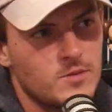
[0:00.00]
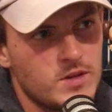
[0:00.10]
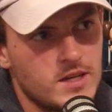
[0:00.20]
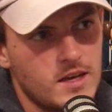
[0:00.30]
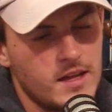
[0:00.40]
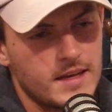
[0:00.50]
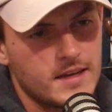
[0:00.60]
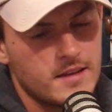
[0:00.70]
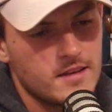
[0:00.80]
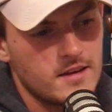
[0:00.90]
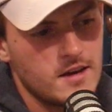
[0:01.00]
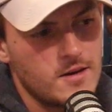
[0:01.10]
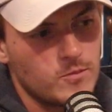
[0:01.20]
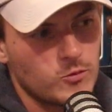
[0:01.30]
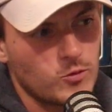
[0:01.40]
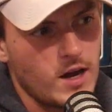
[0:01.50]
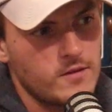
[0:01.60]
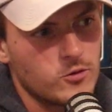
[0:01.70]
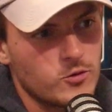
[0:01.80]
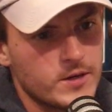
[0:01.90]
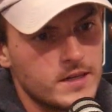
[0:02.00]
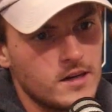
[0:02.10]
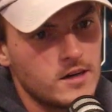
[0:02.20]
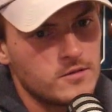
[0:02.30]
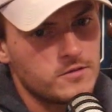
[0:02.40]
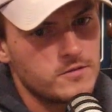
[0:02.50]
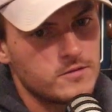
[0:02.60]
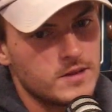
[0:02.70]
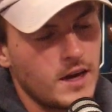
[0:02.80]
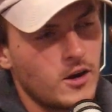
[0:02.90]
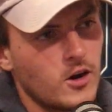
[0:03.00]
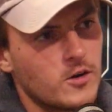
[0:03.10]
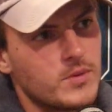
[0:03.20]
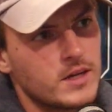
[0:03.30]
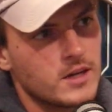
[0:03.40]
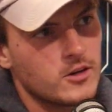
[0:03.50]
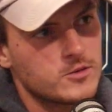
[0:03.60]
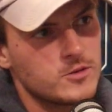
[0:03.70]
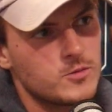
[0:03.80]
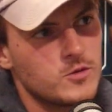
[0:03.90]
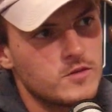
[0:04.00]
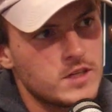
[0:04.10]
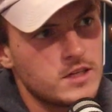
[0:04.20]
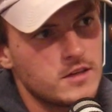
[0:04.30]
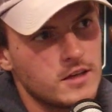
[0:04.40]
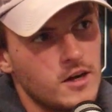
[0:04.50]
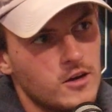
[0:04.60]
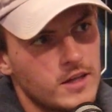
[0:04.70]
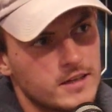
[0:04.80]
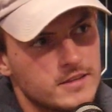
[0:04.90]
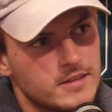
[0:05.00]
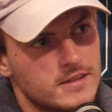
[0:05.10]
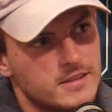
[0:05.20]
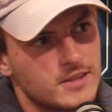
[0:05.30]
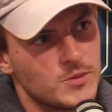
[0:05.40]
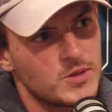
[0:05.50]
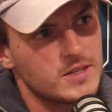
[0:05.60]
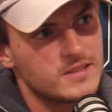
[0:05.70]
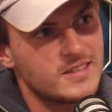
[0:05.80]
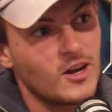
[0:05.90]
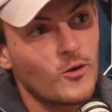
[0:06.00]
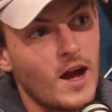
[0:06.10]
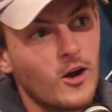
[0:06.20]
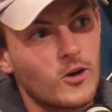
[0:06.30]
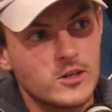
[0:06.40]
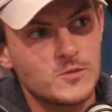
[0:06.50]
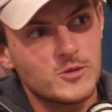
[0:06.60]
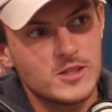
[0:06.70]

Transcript: be like in the rivalry of Die Hard being a Christmas movie, you know, like this is going to be set around Christmas.